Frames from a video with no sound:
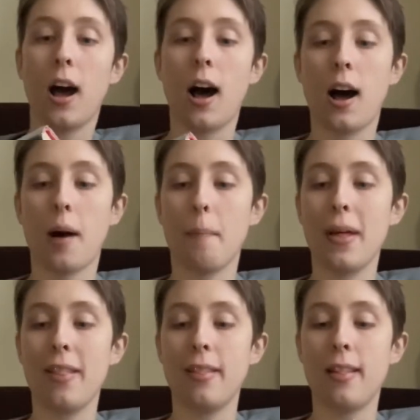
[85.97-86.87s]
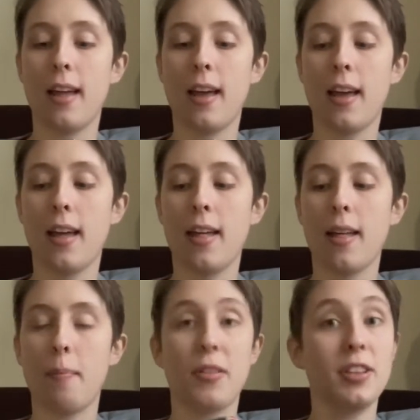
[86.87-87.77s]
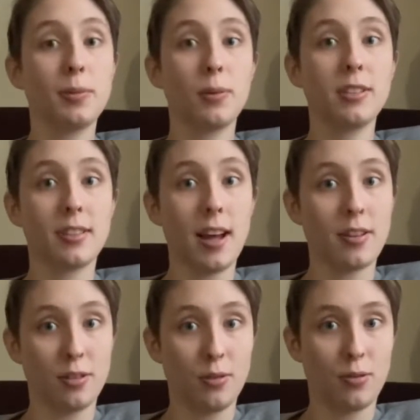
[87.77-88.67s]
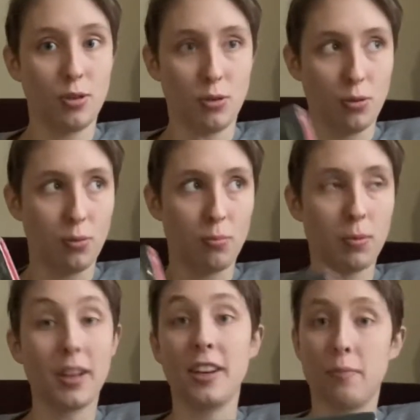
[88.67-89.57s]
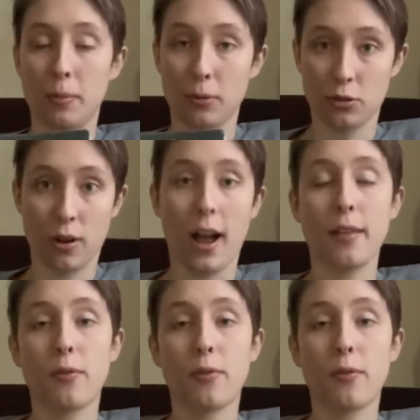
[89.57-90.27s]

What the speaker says: but this was not due to plenty of people trying.